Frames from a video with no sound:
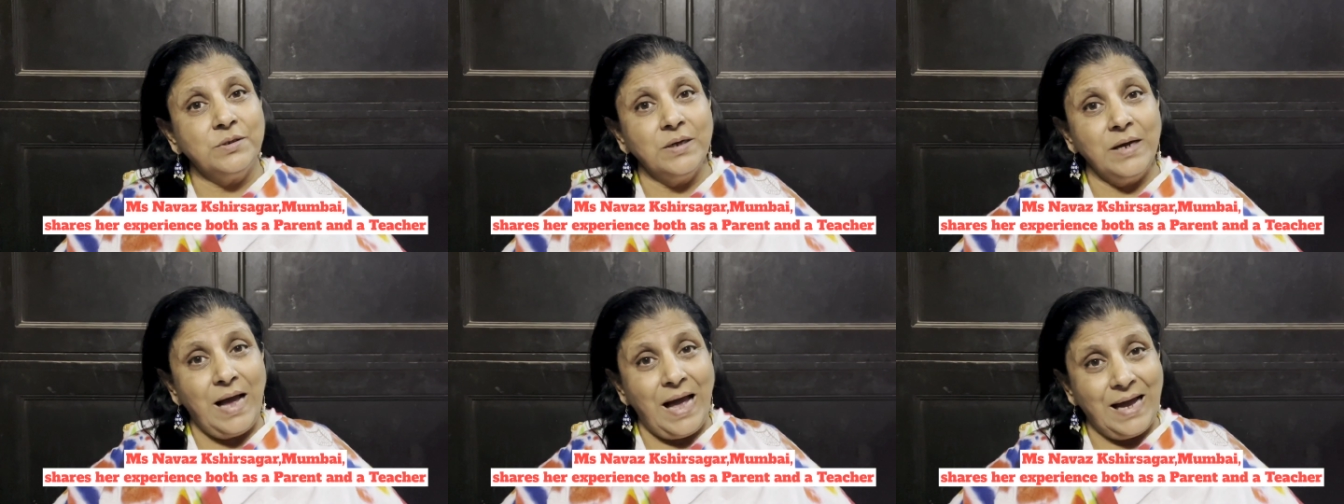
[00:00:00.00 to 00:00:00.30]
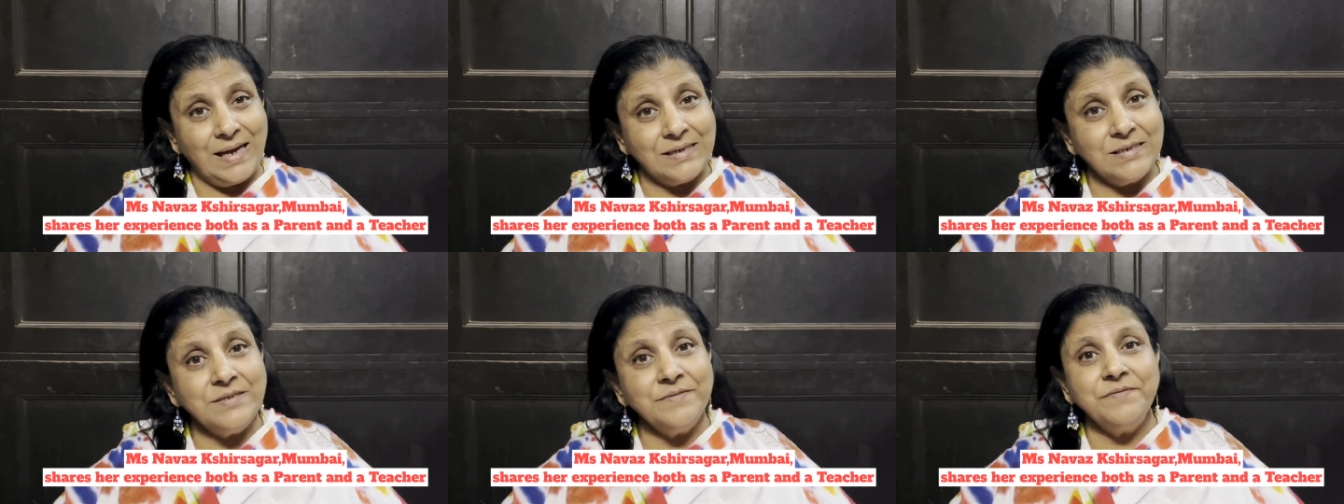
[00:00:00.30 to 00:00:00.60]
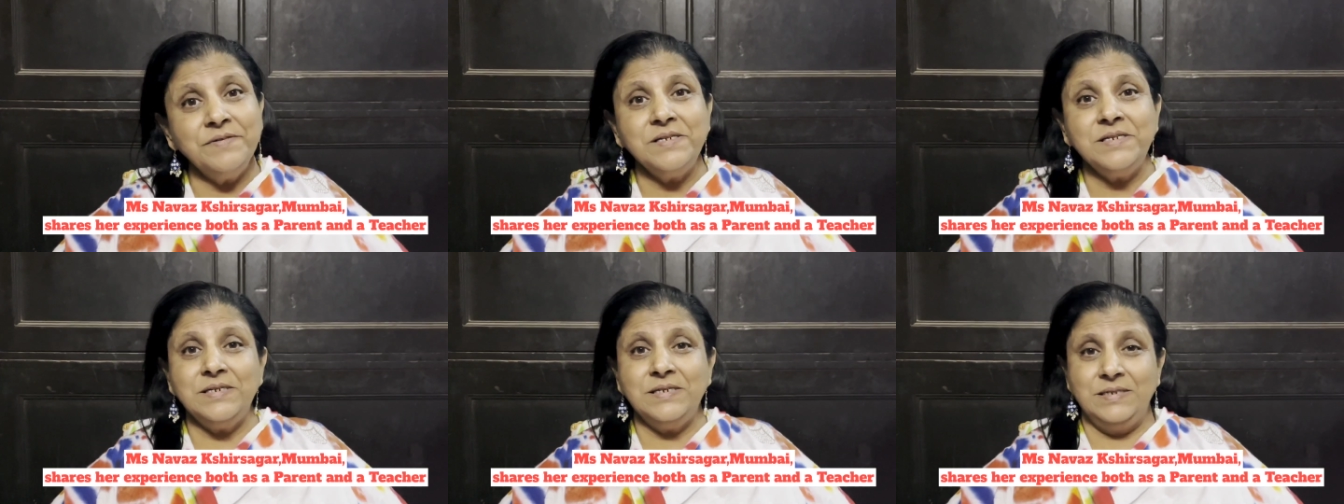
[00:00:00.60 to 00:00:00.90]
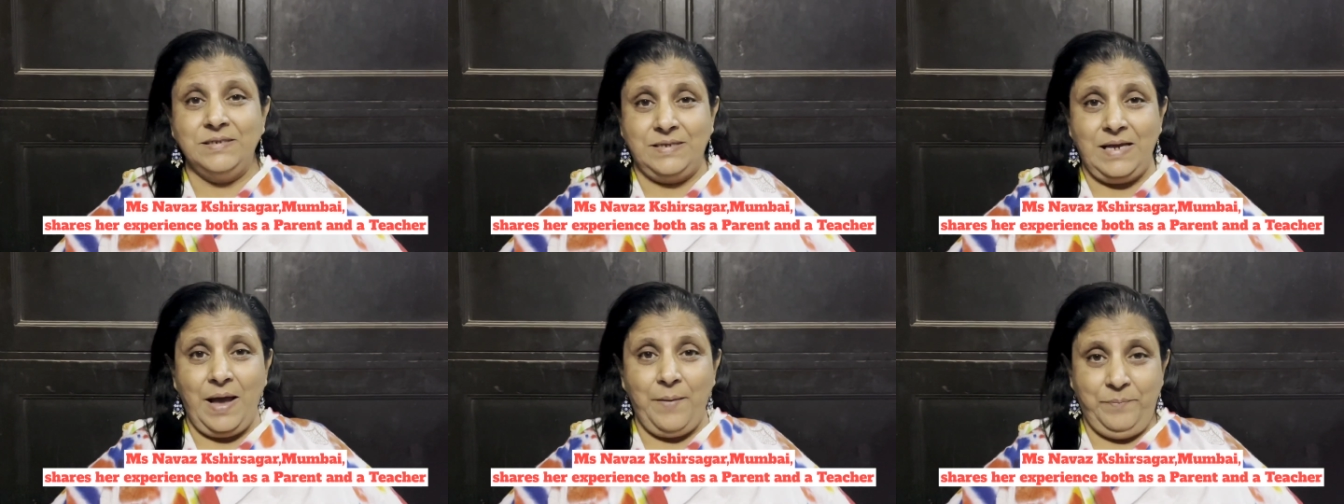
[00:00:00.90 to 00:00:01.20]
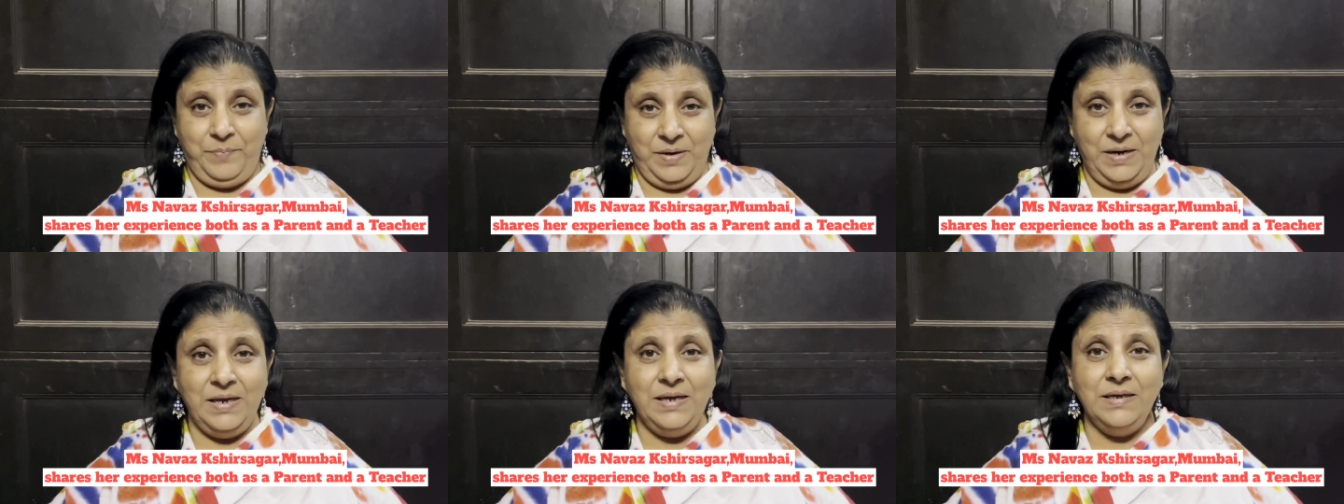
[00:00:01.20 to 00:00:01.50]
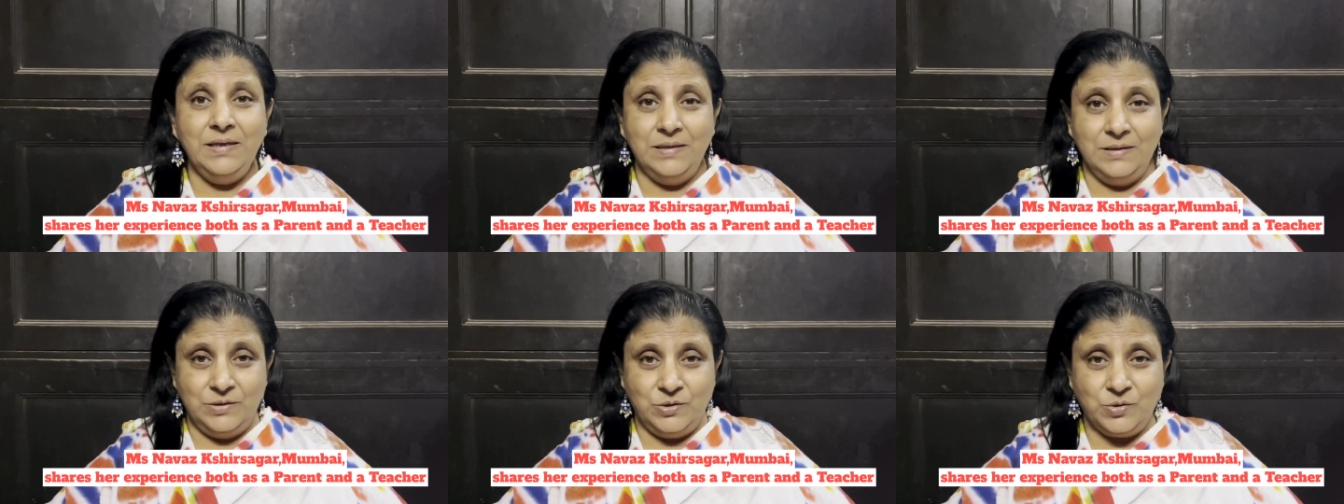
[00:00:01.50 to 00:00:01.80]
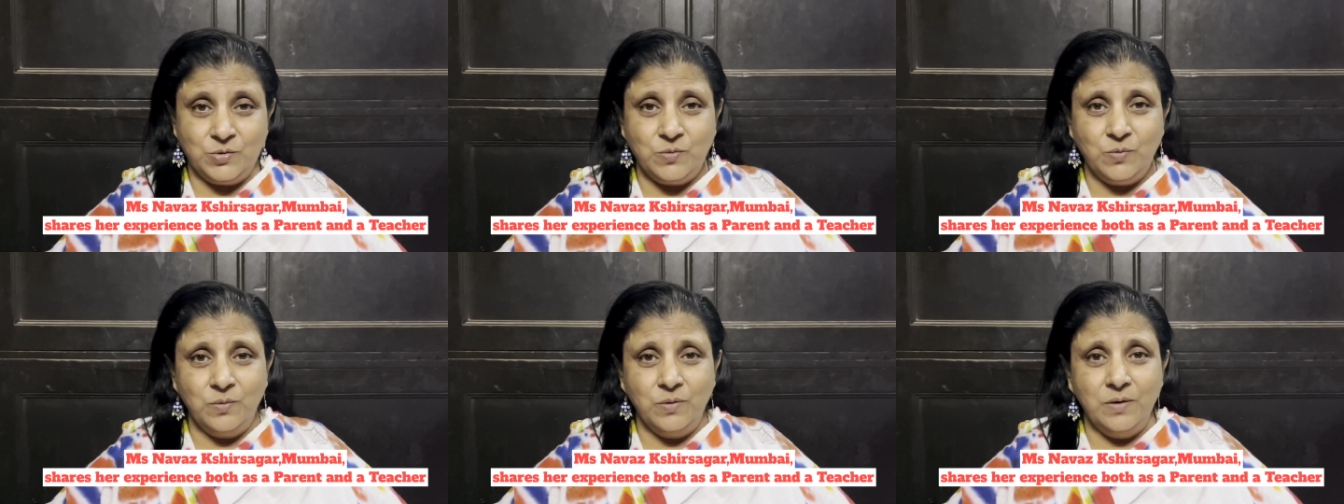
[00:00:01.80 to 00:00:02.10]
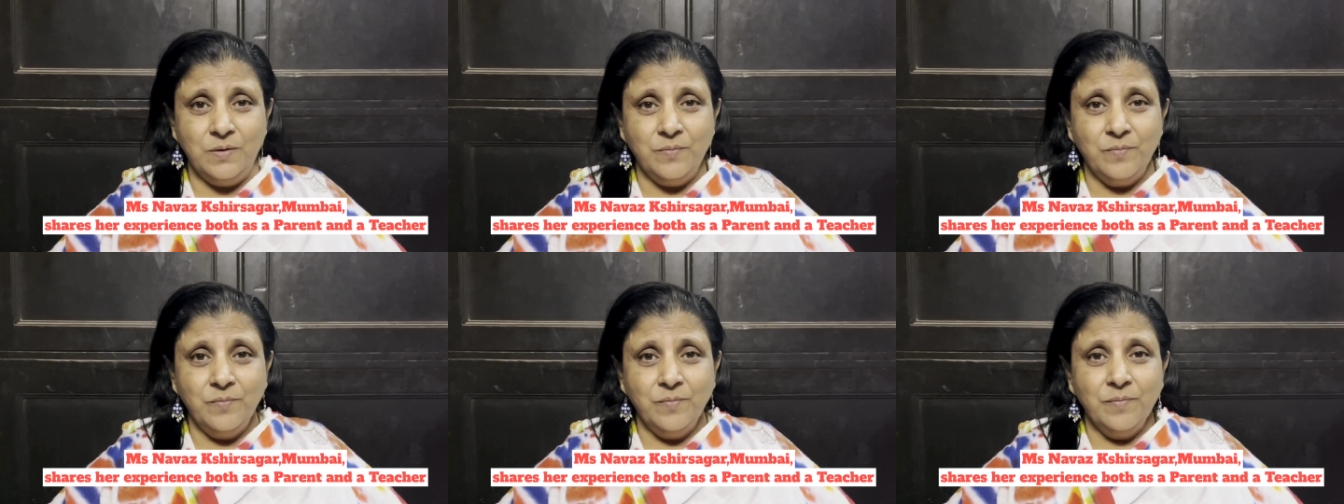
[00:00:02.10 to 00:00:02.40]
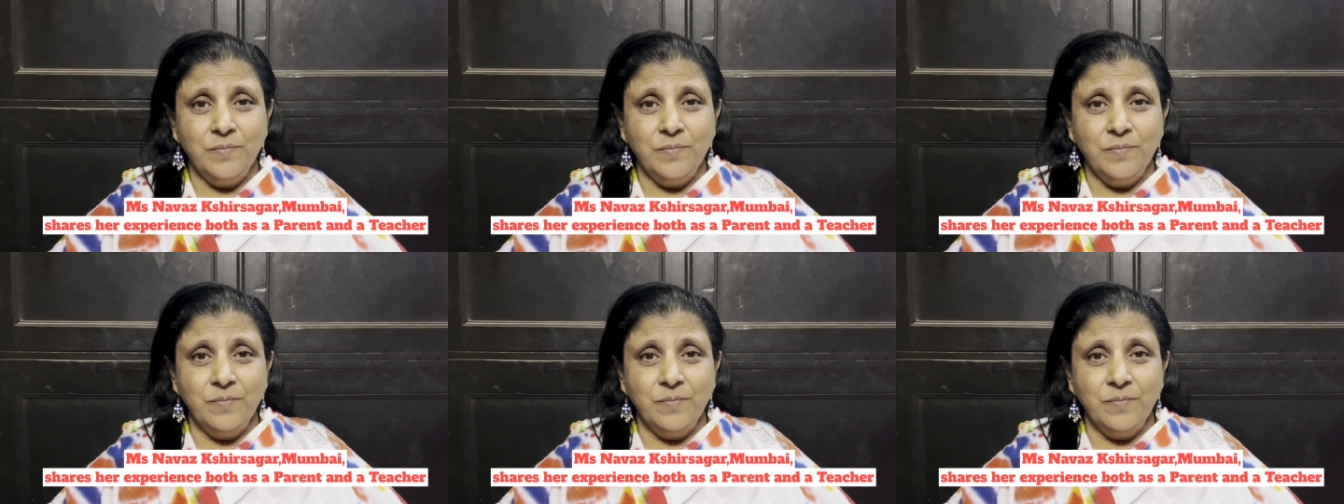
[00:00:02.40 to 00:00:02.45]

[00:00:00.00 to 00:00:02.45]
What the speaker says: the activities happening in school.